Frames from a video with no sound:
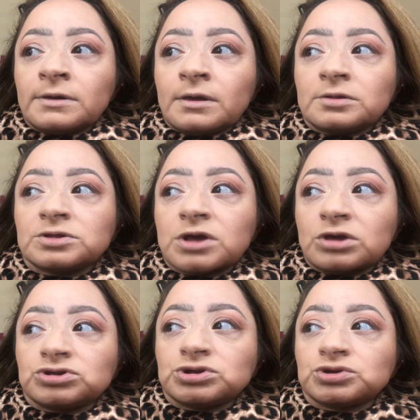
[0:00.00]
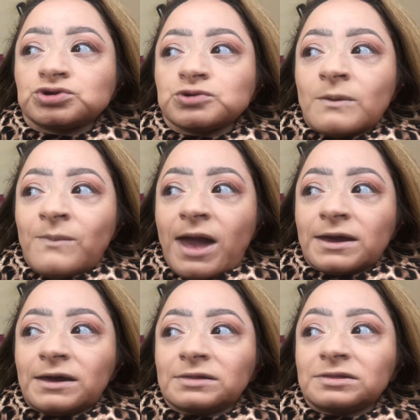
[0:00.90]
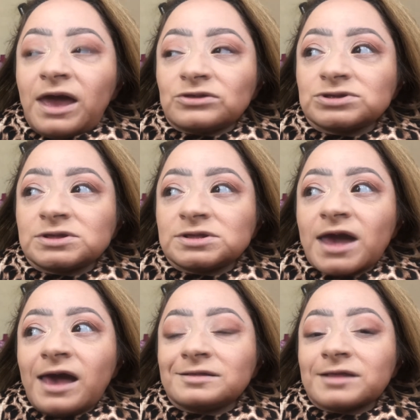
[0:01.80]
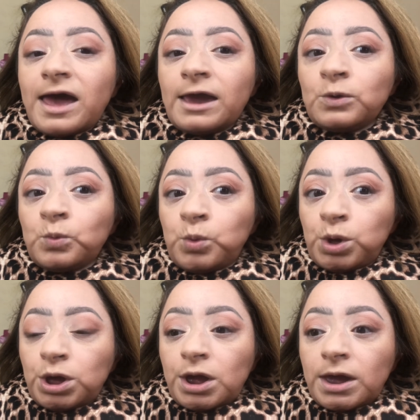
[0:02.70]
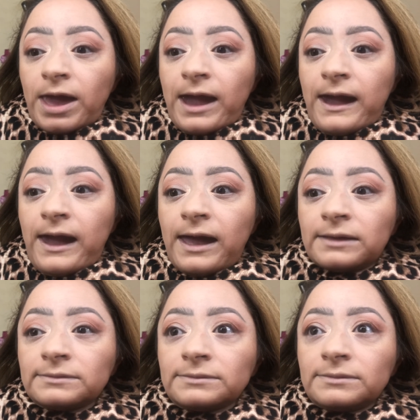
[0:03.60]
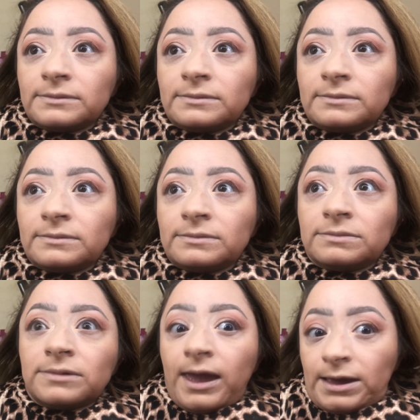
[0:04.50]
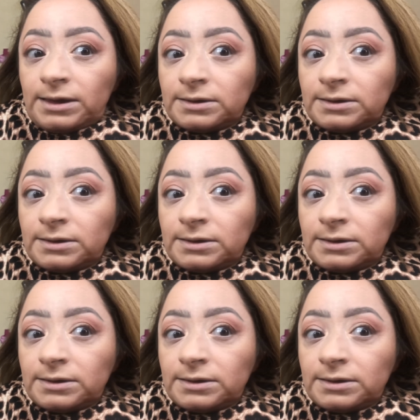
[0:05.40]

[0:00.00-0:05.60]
such dramatic lashes as I would at night.